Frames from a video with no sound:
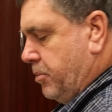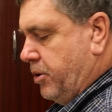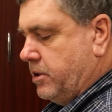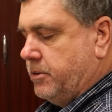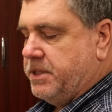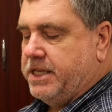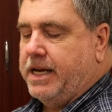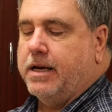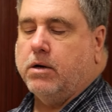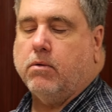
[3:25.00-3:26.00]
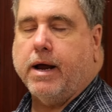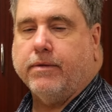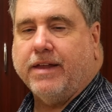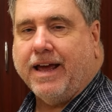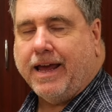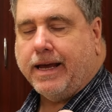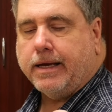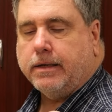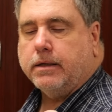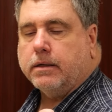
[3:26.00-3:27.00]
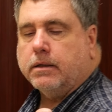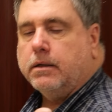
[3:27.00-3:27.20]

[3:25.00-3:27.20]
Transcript: put some skin around the head.